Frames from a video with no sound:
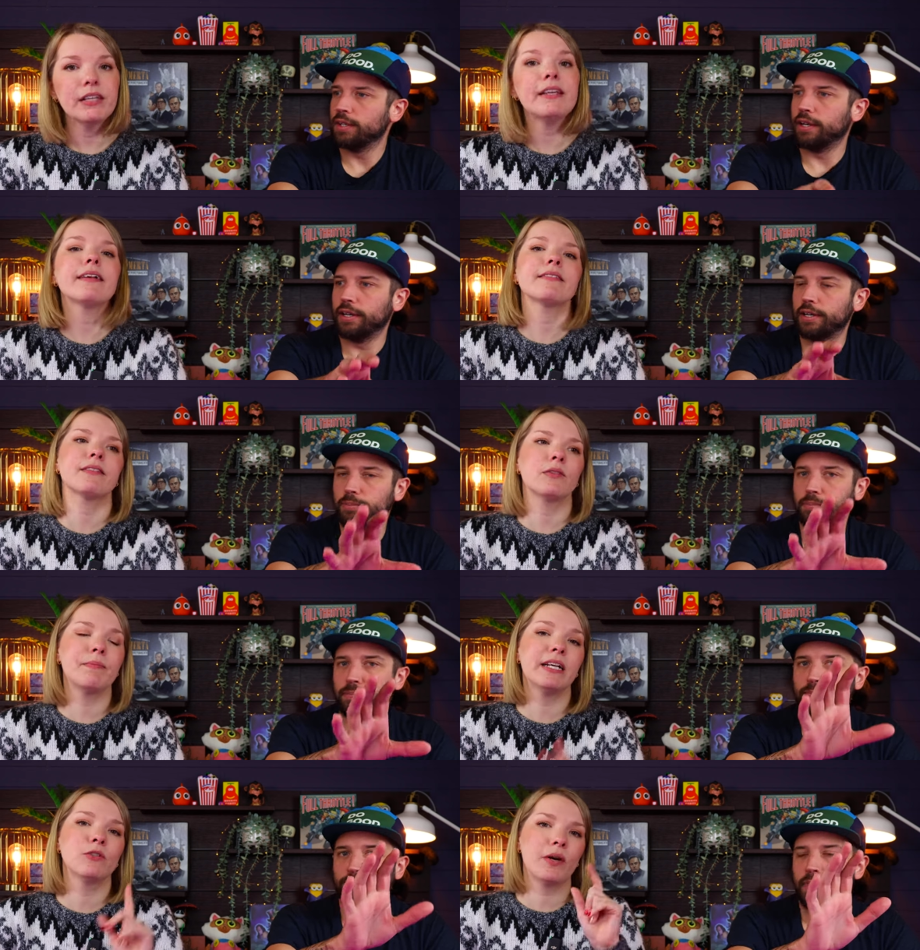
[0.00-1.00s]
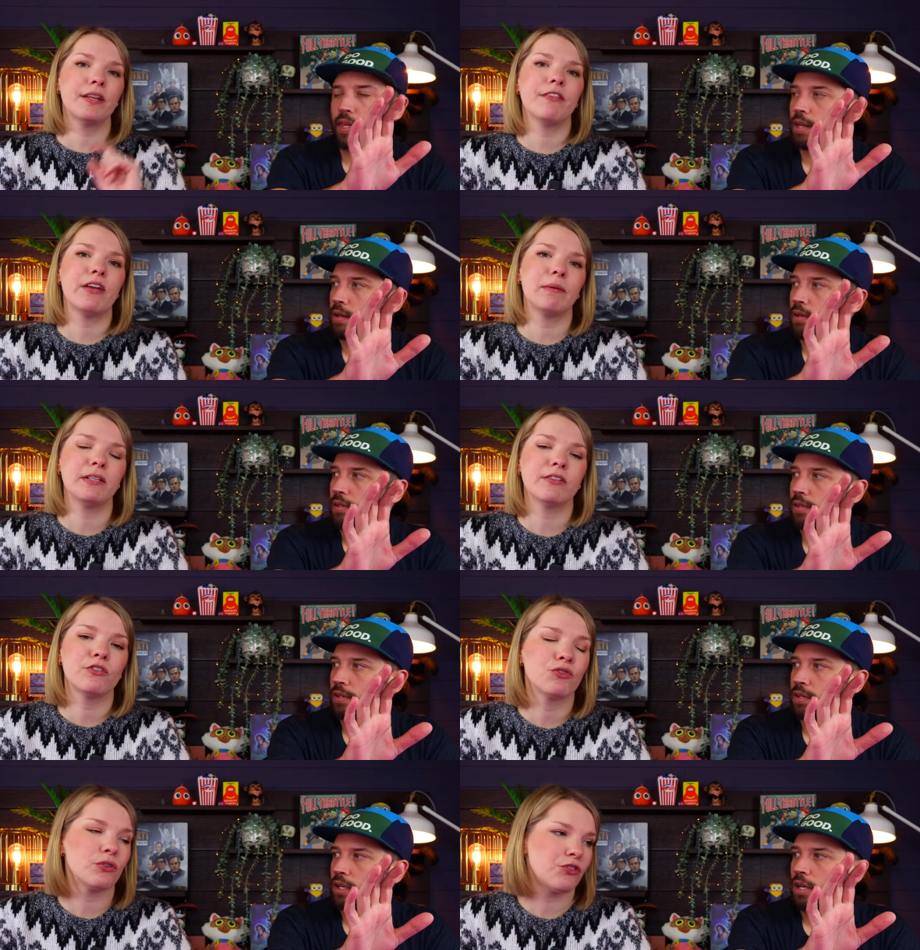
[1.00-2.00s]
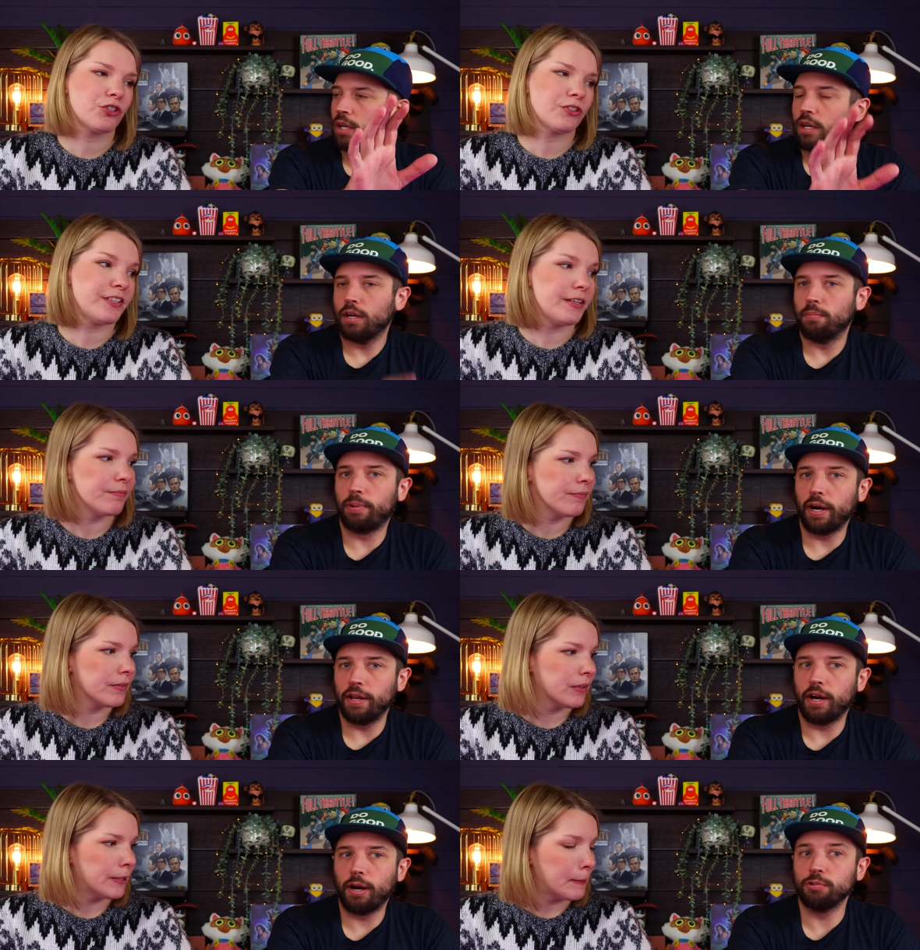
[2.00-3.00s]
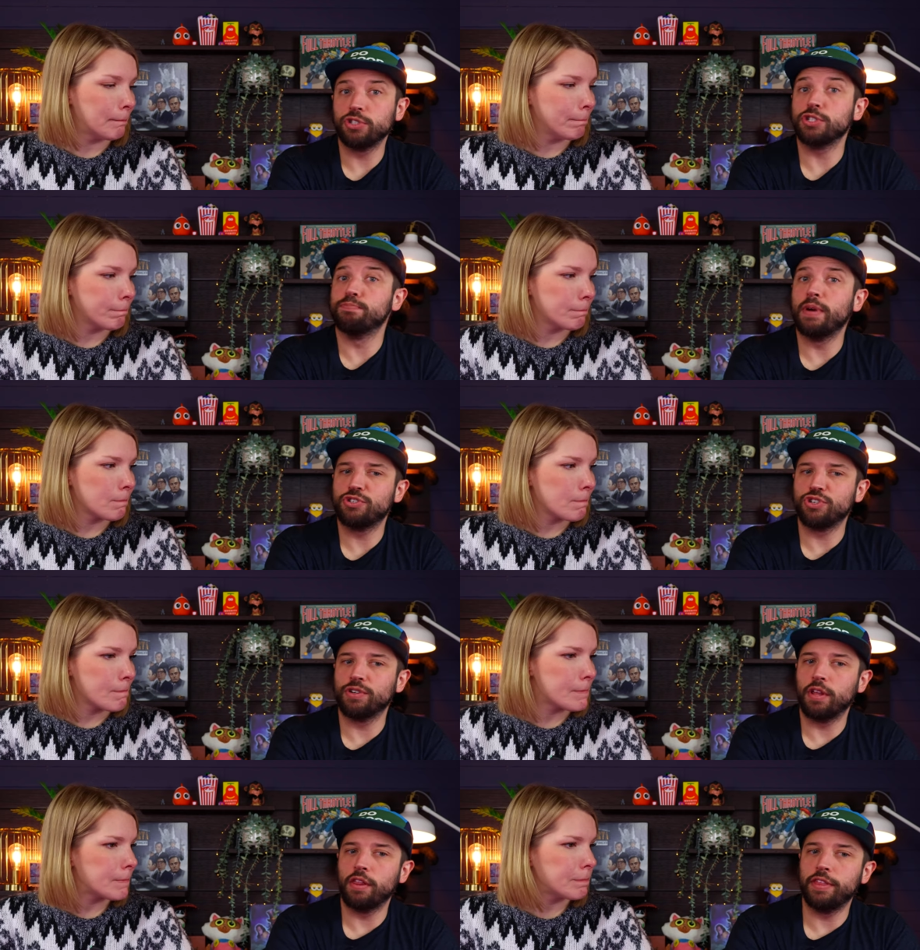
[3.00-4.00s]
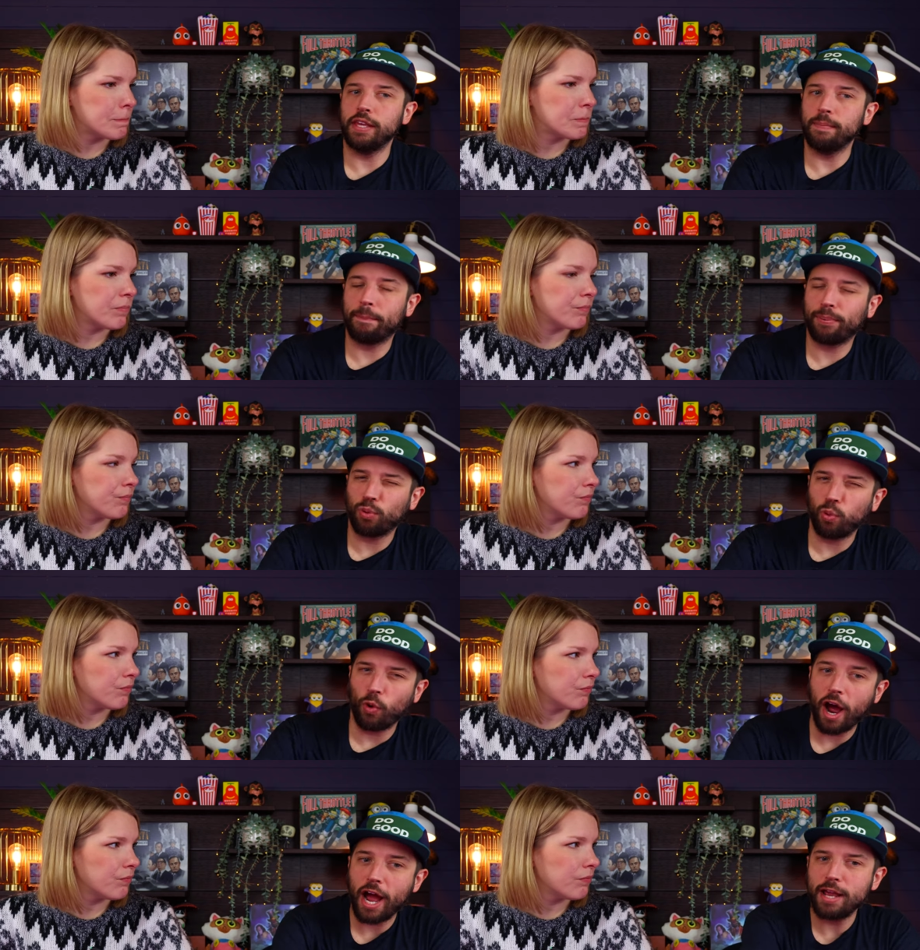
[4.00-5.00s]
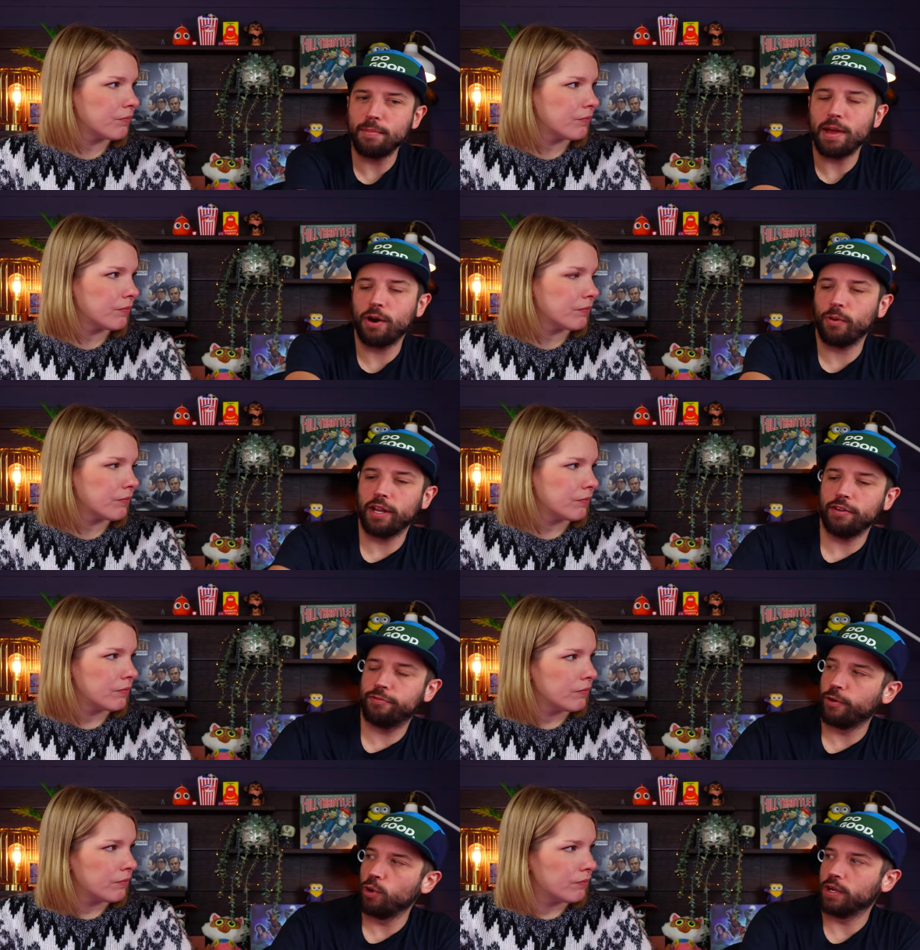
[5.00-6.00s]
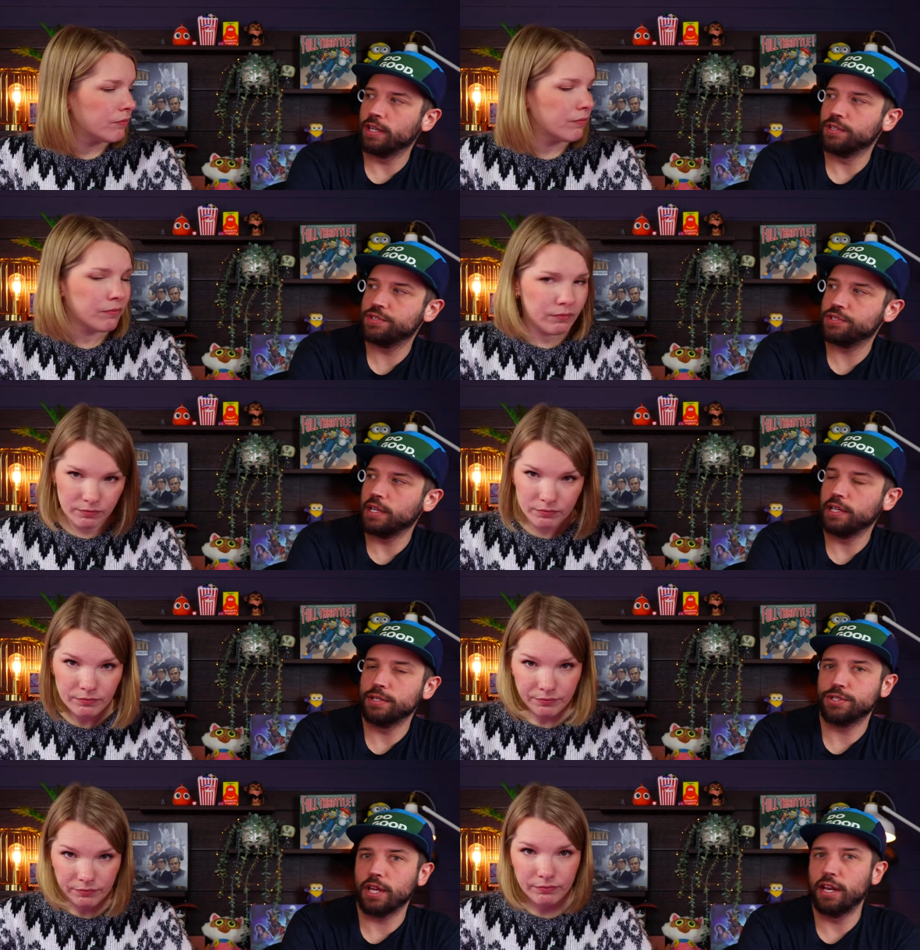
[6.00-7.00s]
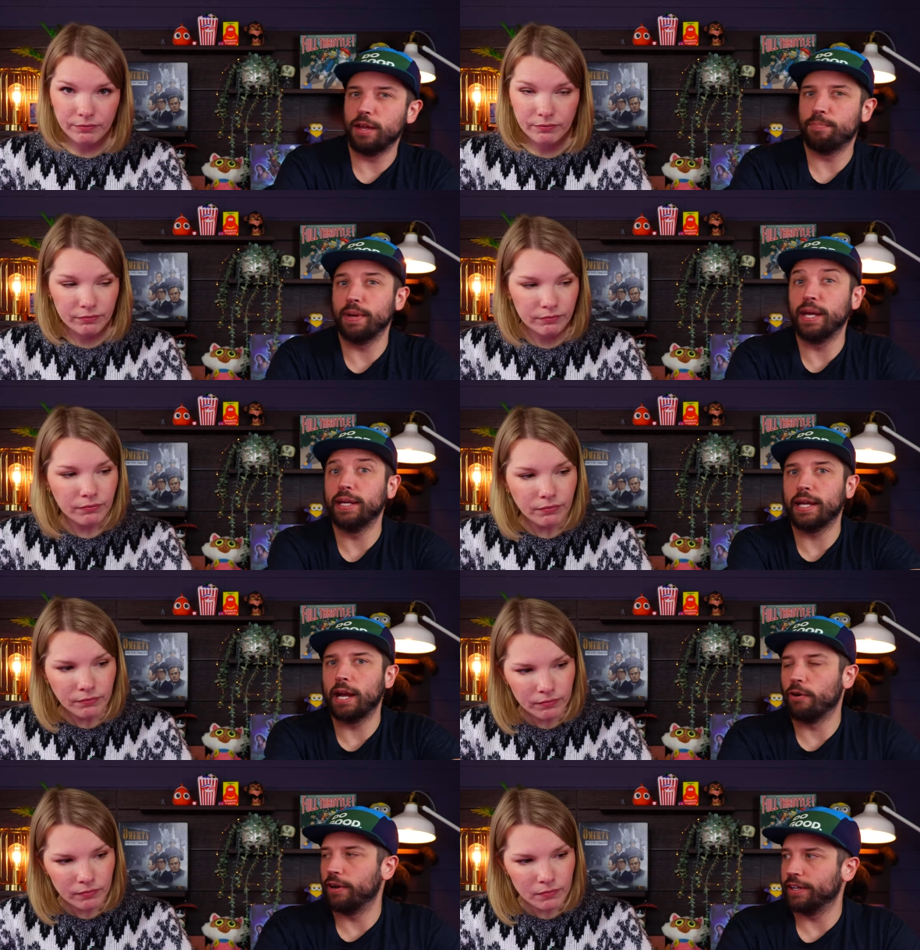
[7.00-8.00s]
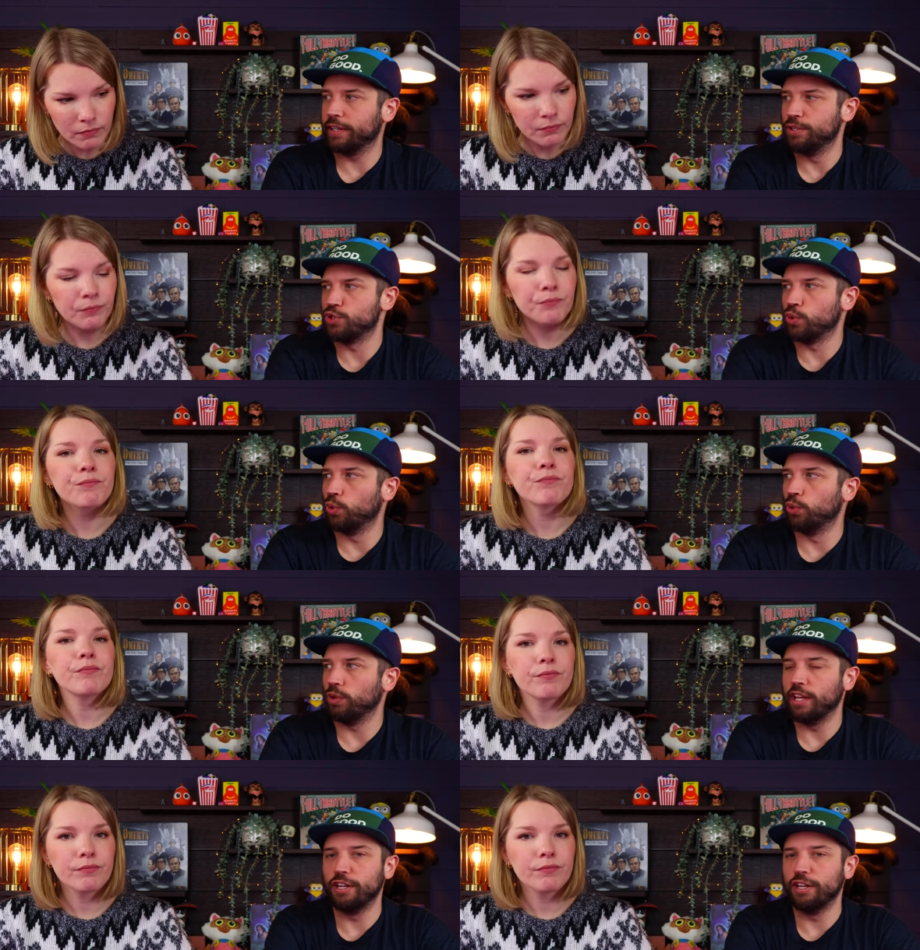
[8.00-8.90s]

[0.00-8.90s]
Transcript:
Speaker 1: Yes, um, because one of the families controls Jersey. But
Speaker 2: I will just mention the primary focus is an big area control